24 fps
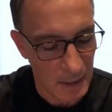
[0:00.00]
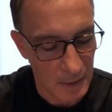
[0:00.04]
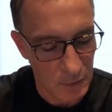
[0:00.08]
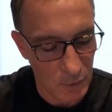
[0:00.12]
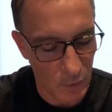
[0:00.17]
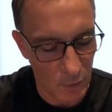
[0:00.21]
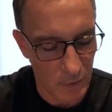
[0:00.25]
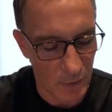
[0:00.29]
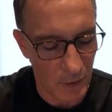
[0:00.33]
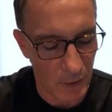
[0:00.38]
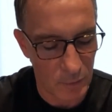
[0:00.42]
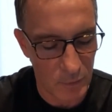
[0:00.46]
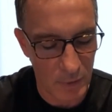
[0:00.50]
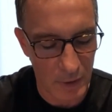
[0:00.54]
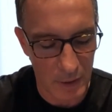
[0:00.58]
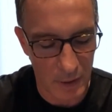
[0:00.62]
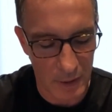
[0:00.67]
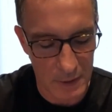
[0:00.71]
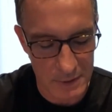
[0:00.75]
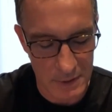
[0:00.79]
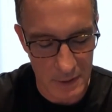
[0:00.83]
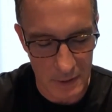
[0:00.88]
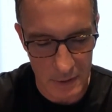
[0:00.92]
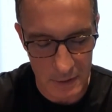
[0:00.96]
Not that I
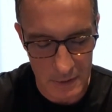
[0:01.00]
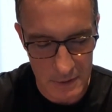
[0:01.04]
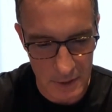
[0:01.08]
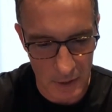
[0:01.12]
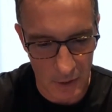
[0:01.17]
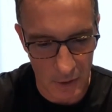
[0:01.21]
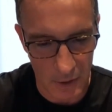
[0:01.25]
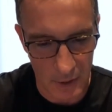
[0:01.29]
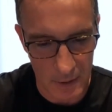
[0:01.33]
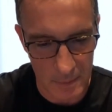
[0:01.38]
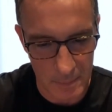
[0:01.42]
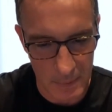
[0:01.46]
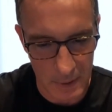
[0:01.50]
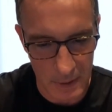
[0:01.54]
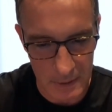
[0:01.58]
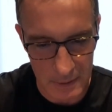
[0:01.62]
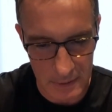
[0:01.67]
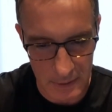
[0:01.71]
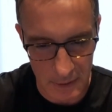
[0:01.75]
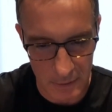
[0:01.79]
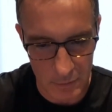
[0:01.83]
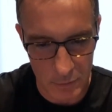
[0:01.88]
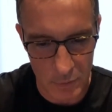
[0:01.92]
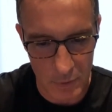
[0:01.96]
realised at the time, but it
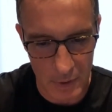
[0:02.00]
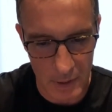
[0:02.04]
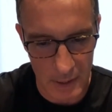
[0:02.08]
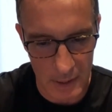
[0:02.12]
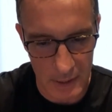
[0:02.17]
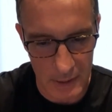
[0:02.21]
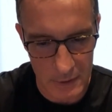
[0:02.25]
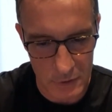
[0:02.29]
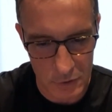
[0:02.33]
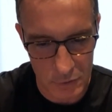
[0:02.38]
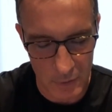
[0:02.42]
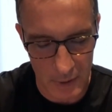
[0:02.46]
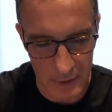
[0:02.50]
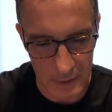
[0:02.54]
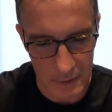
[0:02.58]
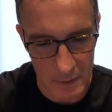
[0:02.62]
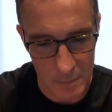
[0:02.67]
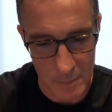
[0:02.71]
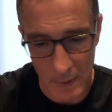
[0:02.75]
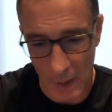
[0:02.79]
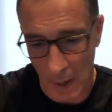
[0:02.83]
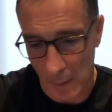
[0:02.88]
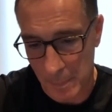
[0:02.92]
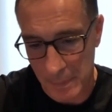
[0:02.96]
did really
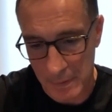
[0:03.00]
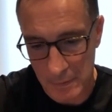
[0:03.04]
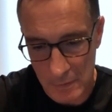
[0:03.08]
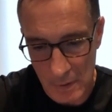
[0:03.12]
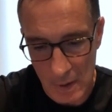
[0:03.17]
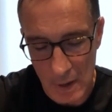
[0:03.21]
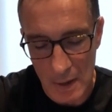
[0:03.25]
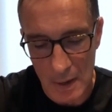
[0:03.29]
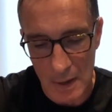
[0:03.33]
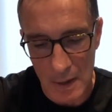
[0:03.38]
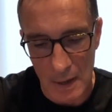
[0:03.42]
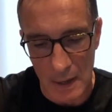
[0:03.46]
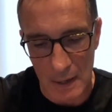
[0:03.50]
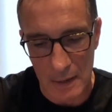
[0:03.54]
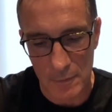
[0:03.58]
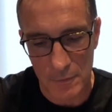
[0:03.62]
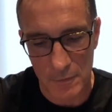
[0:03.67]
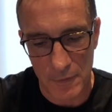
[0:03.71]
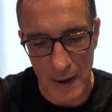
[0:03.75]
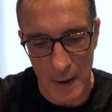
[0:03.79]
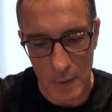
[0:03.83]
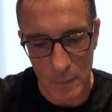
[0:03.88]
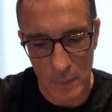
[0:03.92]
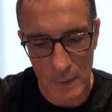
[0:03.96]
strengthen me up. And, and in
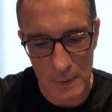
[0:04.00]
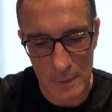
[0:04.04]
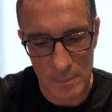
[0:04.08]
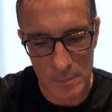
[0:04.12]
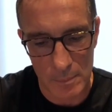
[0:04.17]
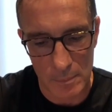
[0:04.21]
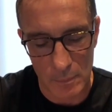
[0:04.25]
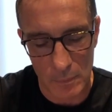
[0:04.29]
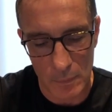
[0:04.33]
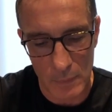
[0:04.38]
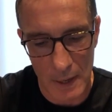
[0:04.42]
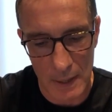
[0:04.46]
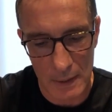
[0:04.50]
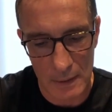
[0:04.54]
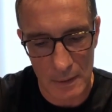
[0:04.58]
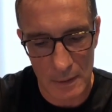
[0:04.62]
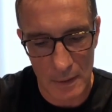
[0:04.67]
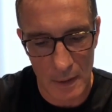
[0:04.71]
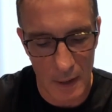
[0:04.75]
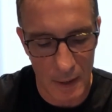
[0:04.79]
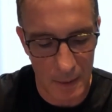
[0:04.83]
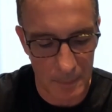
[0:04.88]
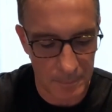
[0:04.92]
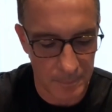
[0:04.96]
fact, when when
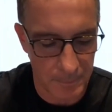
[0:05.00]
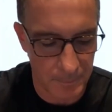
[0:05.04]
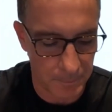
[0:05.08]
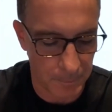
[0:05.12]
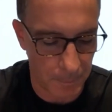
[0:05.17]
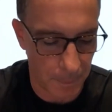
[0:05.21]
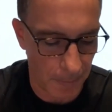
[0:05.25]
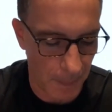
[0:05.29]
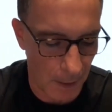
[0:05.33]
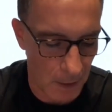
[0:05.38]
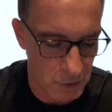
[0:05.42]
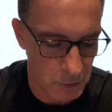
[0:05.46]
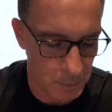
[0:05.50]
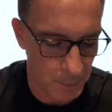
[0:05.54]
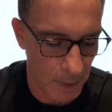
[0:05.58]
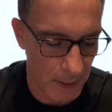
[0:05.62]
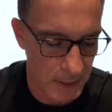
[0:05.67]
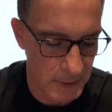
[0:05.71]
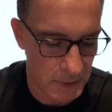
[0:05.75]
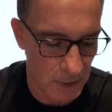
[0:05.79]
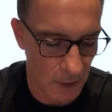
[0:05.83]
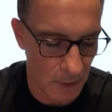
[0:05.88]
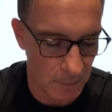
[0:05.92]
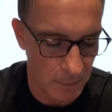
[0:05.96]
um, a
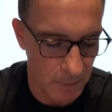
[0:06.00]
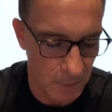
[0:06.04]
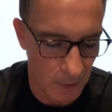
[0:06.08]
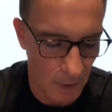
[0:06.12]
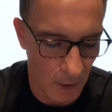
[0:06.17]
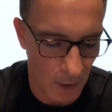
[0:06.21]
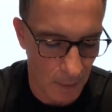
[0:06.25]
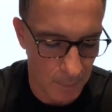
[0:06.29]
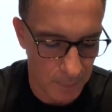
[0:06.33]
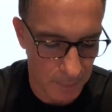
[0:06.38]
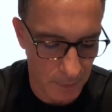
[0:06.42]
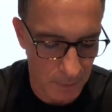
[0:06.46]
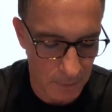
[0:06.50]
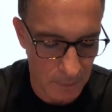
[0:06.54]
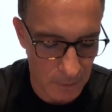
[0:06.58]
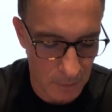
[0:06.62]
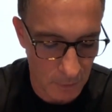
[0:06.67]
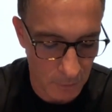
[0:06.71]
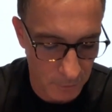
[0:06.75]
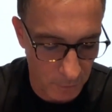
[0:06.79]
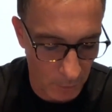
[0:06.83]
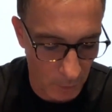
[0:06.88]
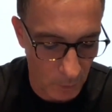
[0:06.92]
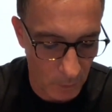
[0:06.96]
space opened up the
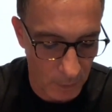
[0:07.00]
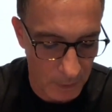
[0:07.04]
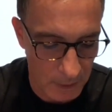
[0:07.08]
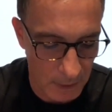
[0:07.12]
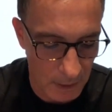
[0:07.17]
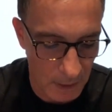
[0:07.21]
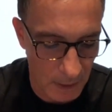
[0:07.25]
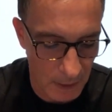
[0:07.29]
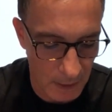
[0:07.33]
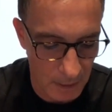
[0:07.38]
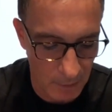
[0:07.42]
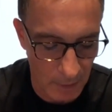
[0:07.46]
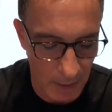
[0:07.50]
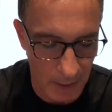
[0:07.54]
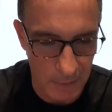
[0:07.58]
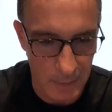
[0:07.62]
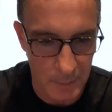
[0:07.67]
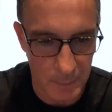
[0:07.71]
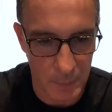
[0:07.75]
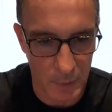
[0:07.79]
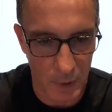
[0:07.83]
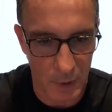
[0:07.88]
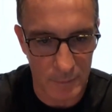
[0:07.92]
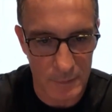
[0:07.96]
following year at the
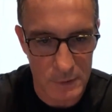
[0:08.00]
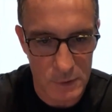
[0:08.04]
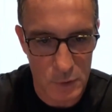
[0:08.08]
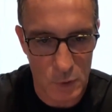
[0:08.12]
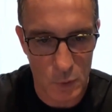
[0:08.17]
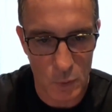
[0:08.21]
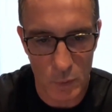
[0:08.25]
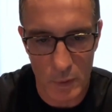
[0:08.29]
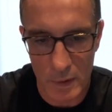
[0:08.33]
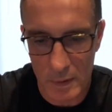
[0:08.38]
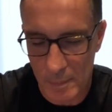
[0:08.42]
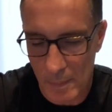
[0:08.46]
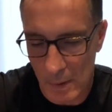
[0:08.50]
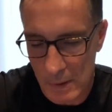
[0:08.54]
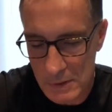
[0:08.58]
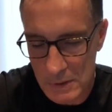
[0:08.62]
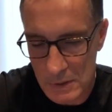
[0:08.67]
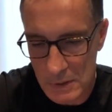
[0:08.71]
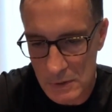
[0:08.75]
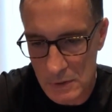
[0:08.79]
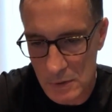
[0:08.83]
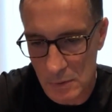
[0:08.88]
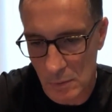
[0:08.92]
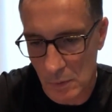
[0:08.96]
private school where my
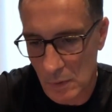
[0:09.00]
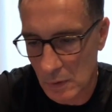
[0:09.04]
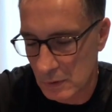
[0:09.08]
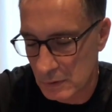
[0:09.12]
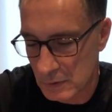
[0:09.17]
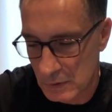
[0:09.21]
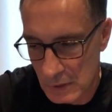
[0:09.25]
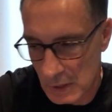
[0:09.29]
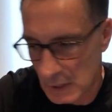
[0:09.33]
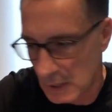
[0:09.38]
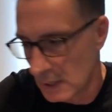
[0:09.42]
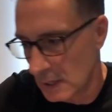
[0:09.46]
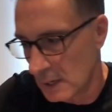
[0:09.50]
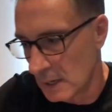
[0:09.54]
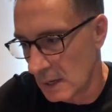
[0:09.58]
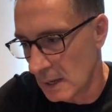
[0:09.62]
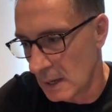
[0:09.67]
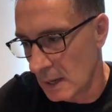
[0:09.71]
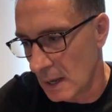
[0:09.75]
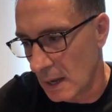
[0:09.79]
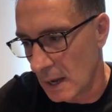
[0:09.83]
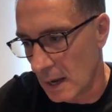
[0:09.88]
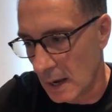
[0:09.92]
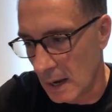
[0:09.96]
sister was
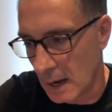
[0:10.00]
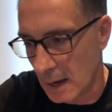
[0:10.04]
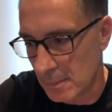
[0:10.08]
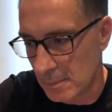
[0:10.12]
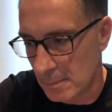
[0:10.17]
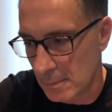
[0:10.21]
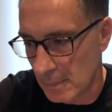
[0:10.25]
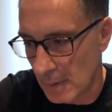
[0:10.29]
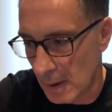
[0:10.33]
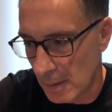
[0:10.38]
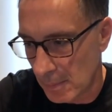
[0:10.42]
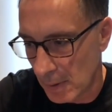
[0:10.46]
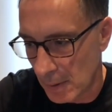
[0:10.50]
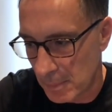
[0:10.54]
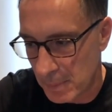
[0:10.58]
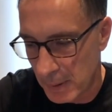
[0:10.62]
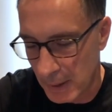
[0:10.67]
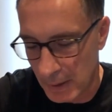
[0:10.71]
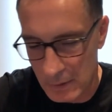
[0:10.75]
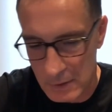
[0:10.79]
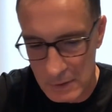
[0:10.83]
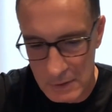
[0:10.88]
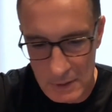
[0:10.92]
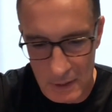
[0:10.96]
um, and my
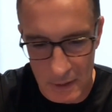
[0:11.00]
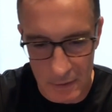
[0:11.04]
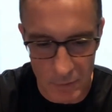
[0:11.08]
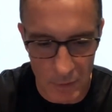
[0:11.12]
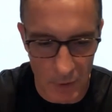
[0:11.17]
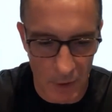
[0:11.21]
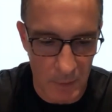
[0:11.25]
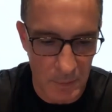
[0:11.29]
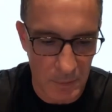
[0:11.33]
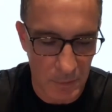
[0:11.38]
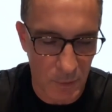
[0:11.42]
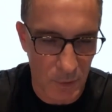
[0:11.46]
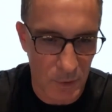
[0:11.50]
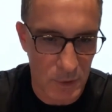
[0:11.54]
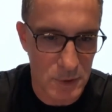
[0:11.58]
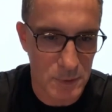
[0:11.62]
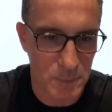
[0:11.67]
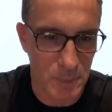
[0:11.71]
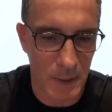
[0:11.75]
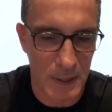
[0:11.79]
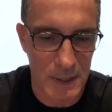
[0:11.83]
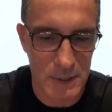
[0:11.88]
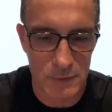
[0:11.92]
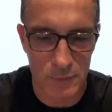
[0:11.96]
parents said, right, we've got a
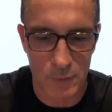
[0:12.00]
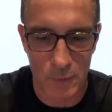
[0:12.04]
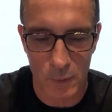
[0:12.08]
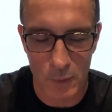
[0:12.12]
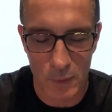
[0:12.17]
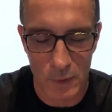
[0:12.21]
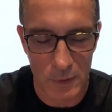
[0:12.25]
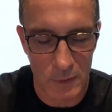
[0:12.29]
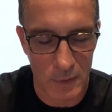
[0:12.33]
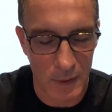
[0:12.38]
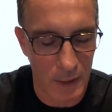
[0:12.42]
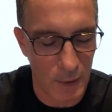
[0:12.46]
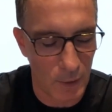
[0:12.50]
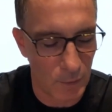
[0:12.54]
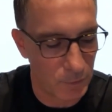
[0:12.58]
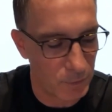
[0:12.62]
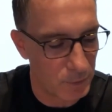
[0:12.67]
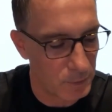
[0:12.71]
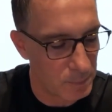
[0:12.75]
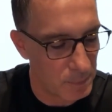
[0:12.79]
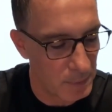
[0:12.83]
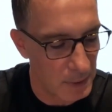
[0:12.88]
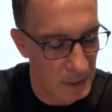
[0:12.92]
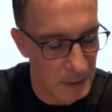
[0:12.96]
space for you. They
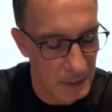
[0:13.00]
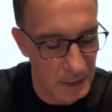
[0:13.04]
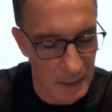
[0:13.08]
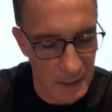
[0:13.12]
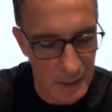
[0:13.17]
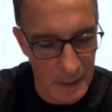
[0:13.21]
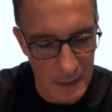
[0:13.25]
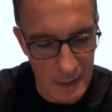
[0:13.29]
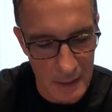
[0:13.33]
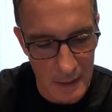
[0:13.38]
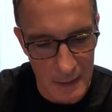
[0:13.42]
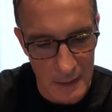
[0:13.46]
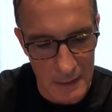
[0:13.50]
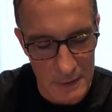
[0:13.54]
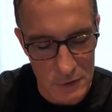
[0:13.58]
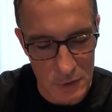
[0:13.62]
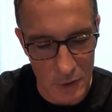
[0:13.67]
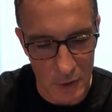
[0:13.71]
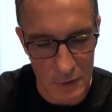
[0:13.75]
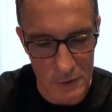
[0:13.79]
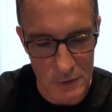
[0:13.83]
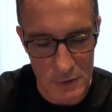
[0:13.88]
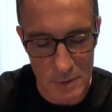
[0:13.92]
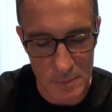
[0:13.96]
offered me the
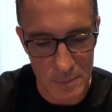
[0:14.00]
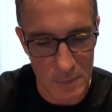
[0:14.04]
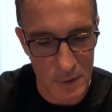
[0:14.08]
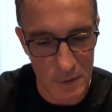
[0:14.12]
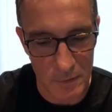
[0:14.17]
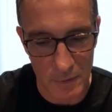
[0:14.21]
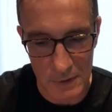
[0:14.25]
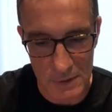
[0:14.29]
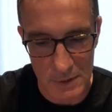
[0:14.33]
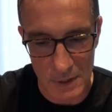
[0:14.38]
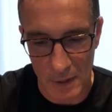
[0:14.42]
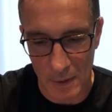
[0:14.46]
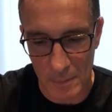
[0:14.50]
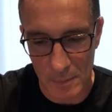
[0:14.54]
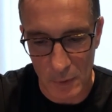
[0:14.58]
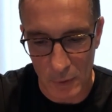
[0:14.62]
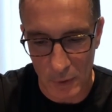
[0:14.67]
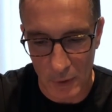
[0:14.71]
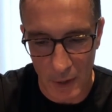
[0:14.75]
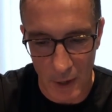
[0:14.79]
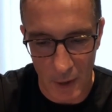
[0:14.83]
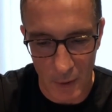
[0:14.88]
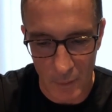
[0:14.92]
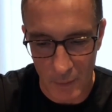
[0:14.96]
chance to move. I said, I'm
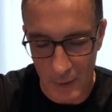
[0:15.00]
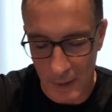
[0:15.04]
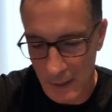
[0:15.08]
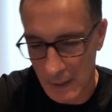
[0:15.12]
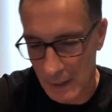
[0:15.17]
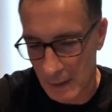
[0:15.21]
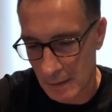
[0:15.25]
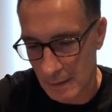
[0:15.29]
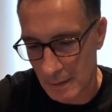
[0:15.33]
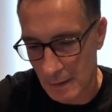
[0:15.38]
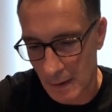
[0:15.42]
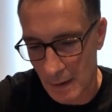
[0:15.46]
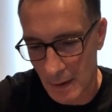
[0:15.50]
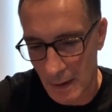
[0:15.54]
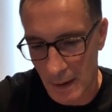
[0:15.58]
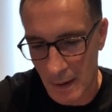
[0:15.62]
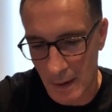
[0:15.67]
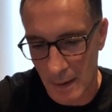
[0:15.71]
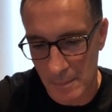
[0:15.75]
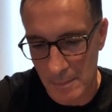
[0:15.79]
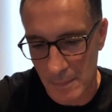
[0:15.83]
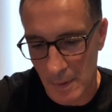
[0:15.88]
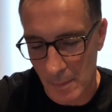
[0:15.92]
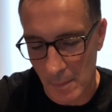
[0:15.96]
not going.
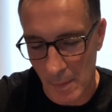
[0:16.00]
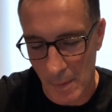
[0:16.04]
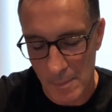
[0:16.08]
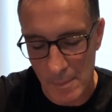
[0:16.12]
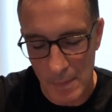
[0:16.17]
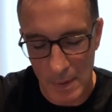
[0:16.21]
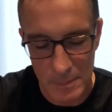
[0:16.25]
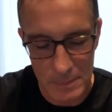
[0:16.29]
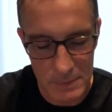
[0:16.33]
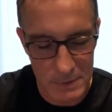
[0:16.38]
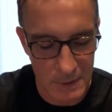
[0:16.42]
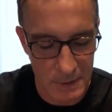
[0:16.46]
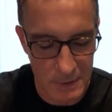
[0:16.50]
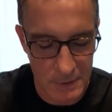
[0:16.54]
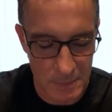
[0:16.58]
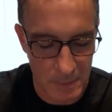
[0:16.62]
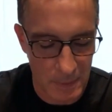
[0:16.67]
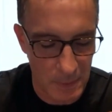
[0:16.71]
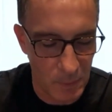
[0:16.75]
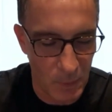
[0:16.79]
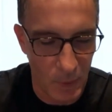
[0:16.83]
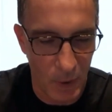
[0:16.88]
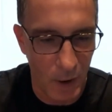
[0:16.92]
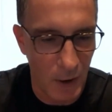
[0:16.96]
Um, and my mum said to
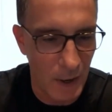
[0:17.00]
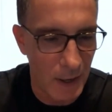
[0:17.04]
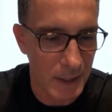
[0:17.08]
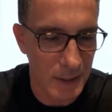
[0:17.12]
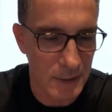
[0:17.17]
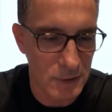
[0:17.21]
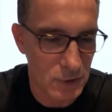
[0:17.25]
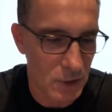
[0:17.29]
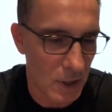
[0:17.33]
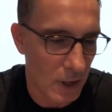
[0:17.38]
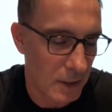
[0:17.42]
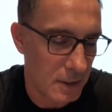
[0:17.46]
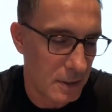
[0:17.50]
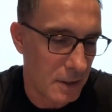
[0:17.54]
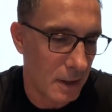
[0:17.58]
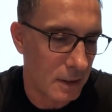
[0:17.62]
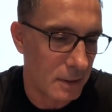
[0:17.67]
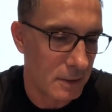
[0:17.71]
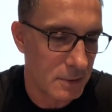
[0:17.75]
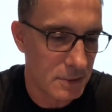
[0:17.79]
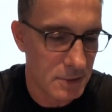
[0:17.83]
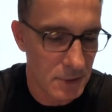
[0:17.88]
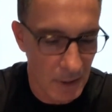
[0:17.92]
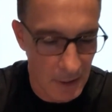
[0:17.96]
me, why? And, and, and,